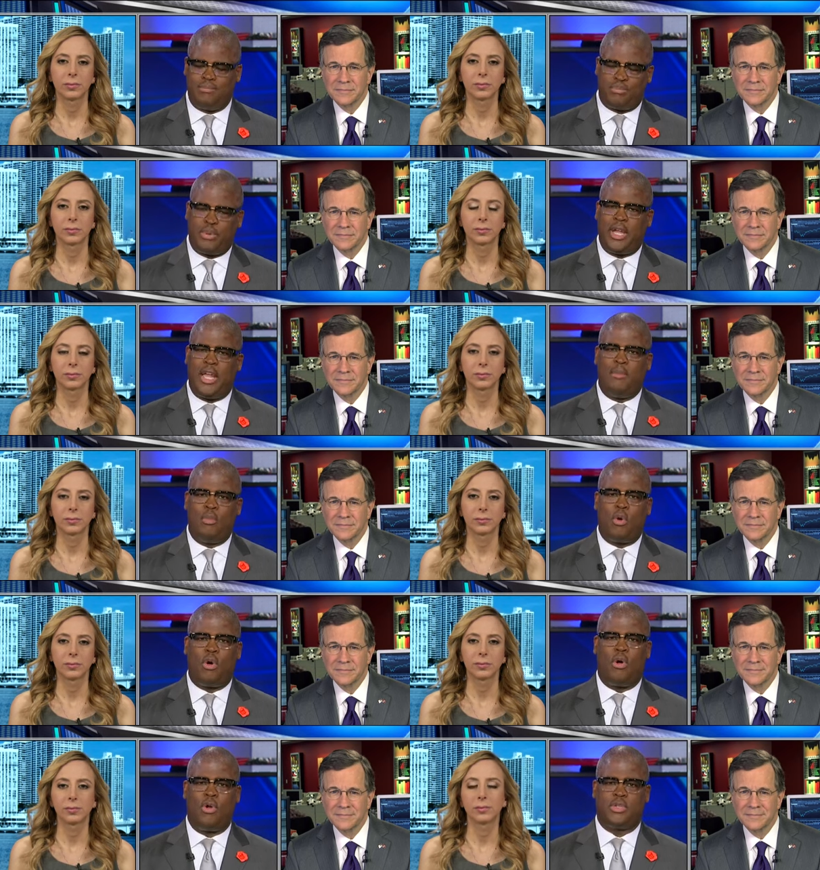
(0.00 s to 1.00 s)
Speaker 1: bring in
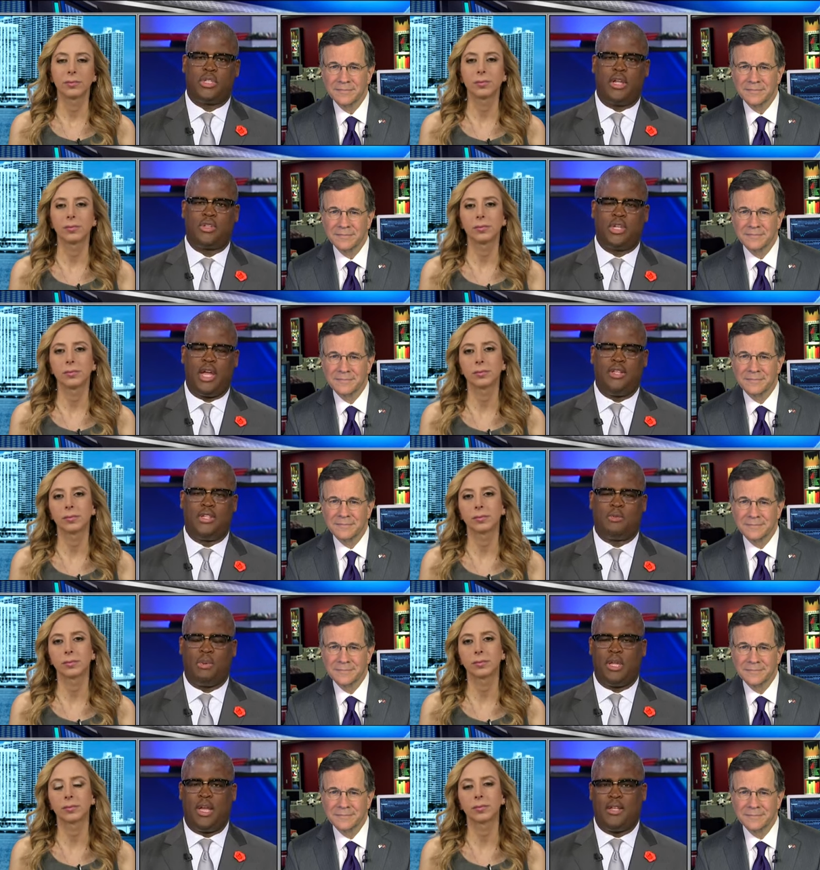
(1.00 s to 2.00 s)
more wholesale
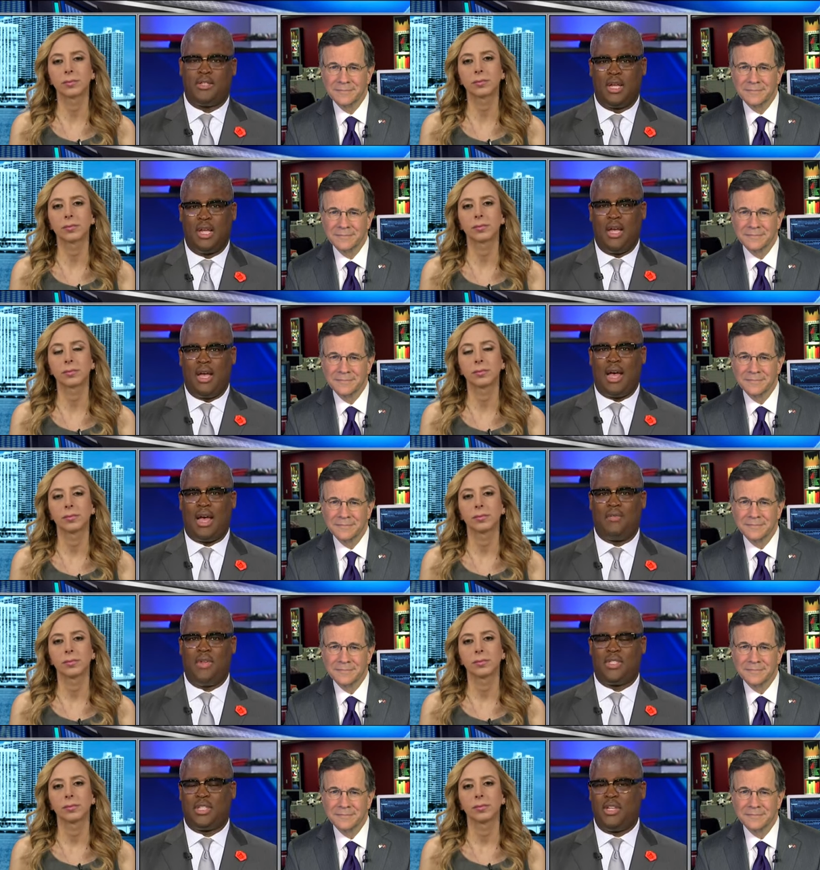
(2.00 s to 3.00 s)
changes because
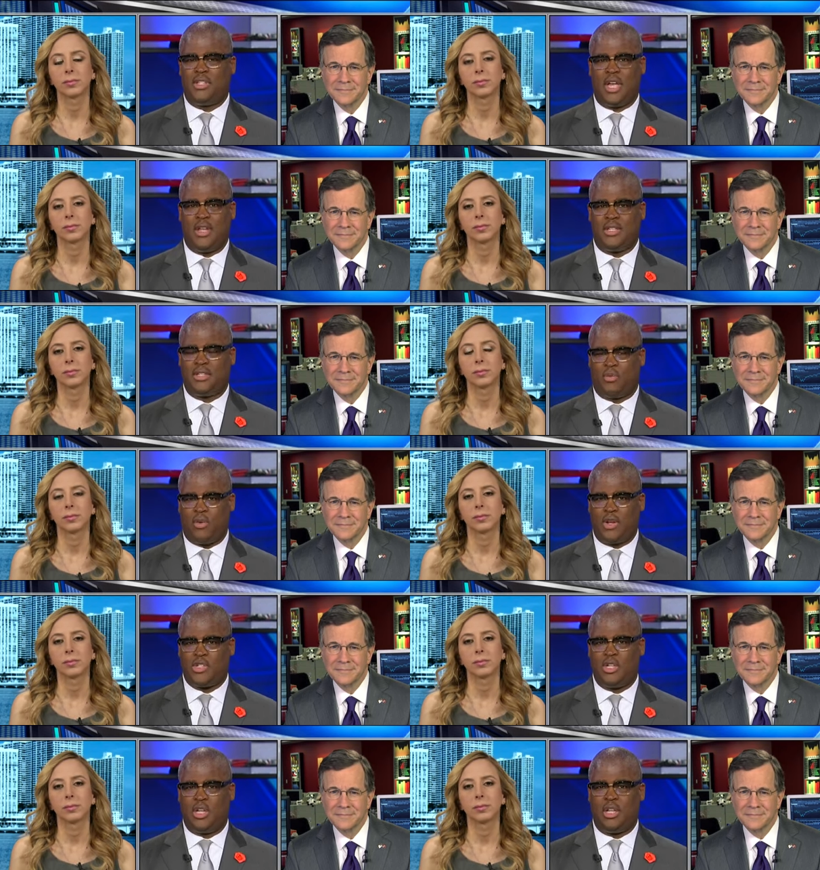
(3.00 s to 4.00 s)
obviously changes in
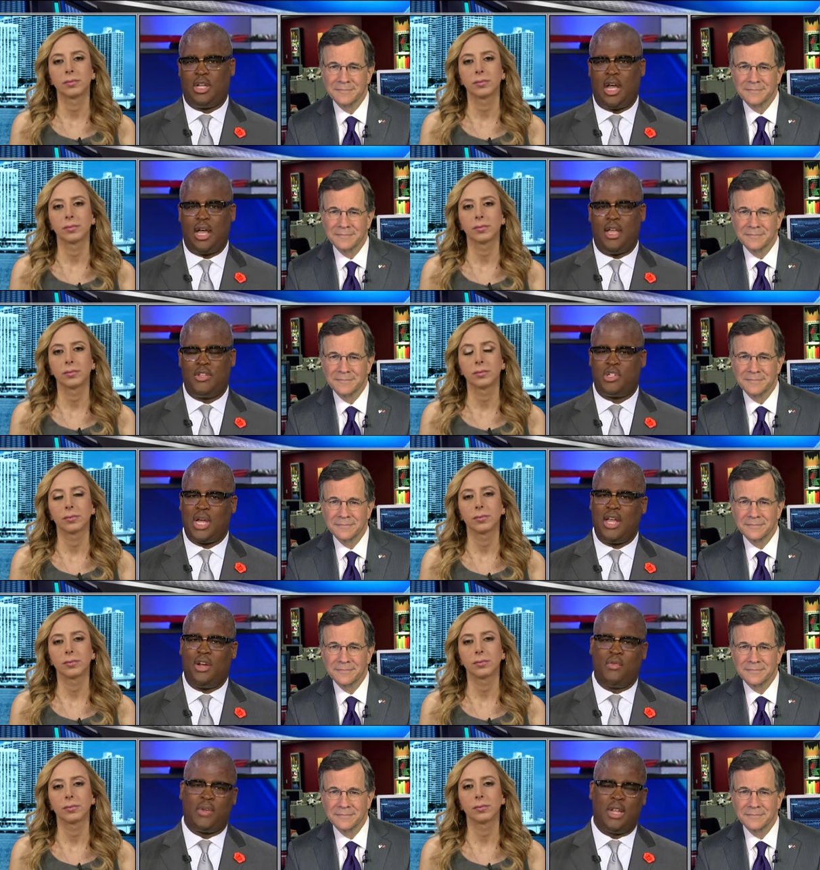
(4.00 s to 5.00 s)
Russia and, and
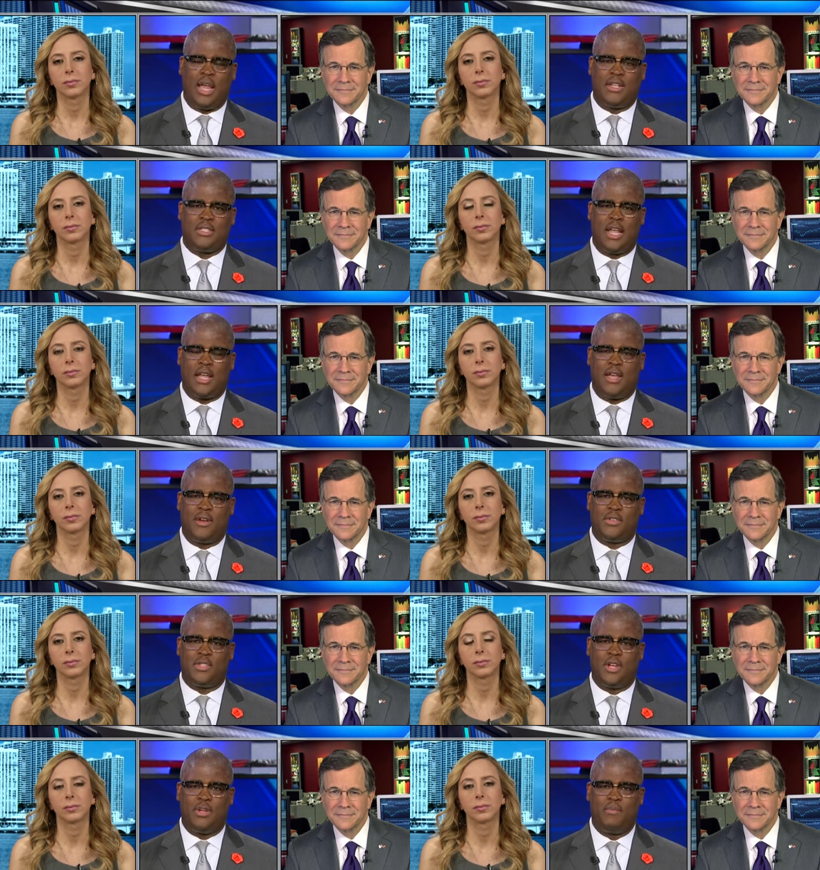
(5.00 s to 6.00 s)
China over the last
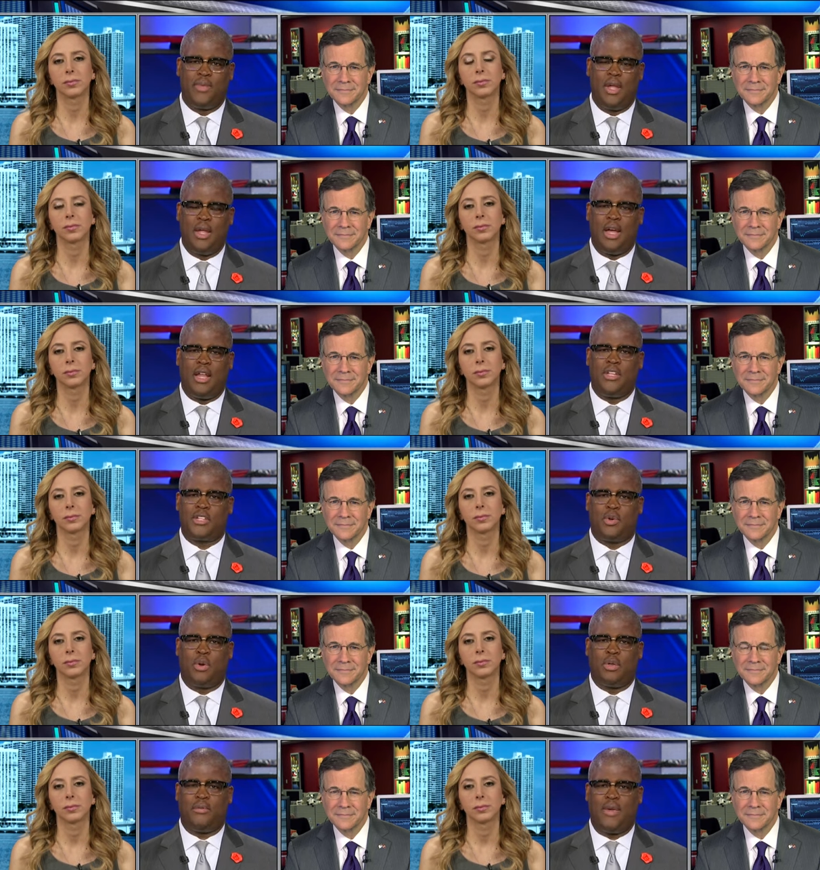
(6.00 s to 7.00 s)
decade or so
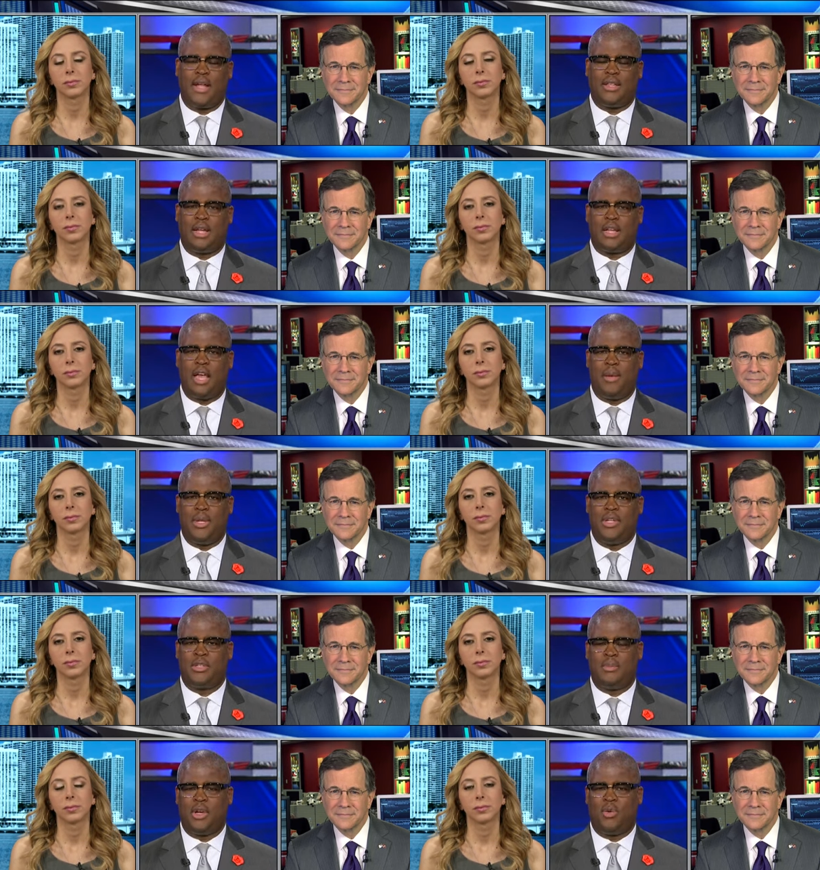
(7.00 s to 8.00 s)
underscore the fact that
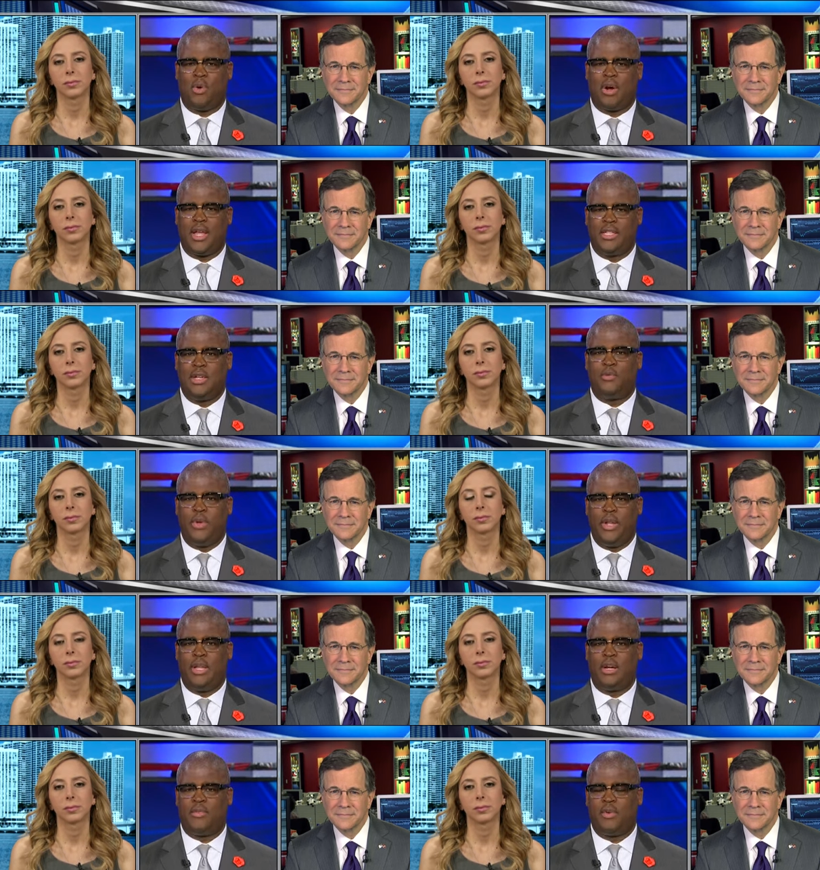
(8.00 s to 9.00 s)
communism don't work as if
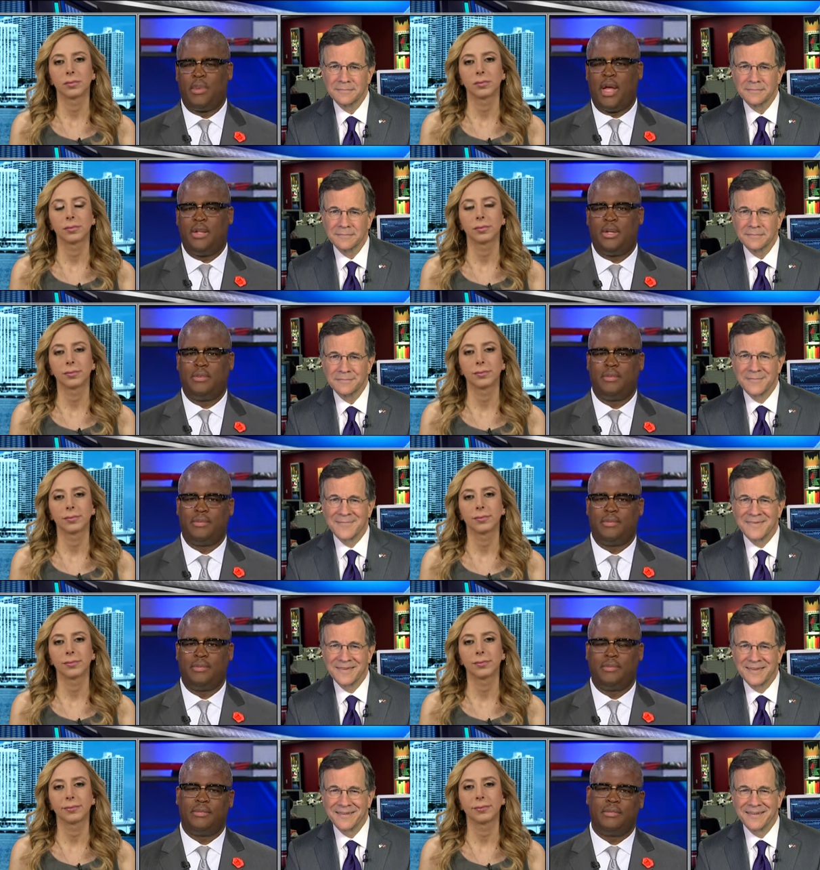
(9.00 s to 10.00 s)
we needed a reminder.
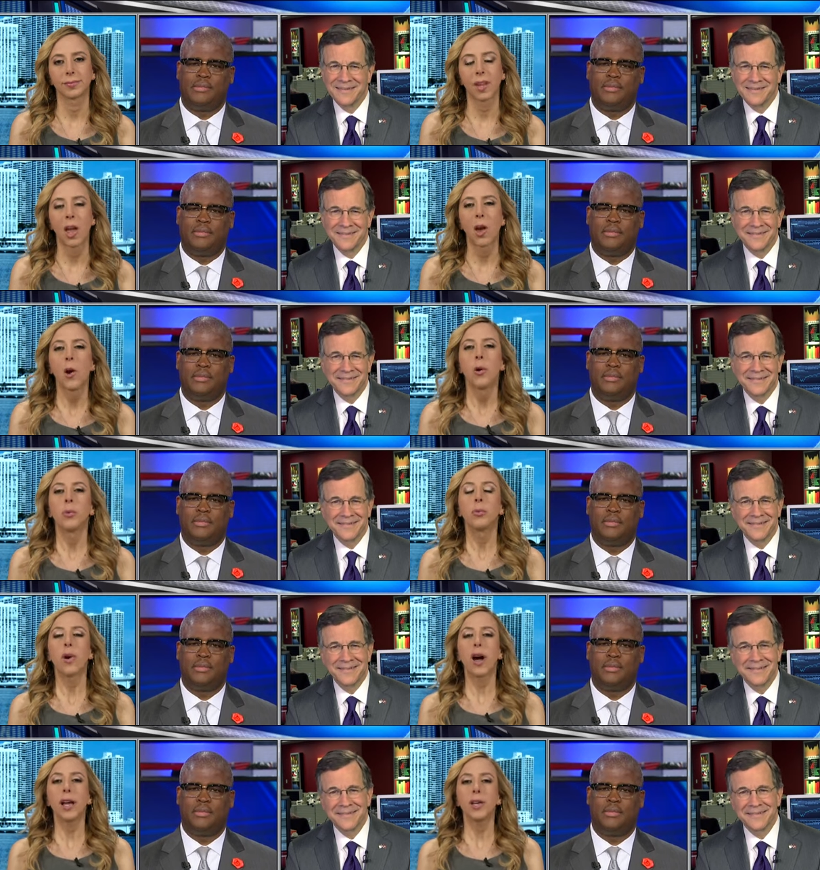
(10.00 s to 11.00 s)

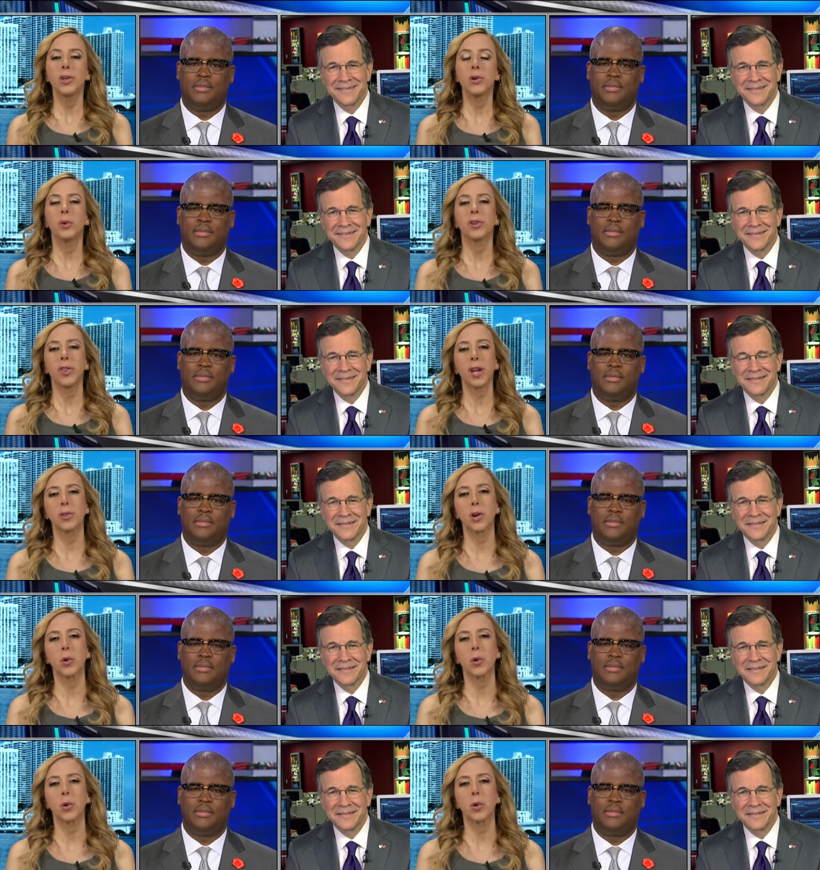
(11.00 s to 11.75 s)
Speaker 2: Right. You would think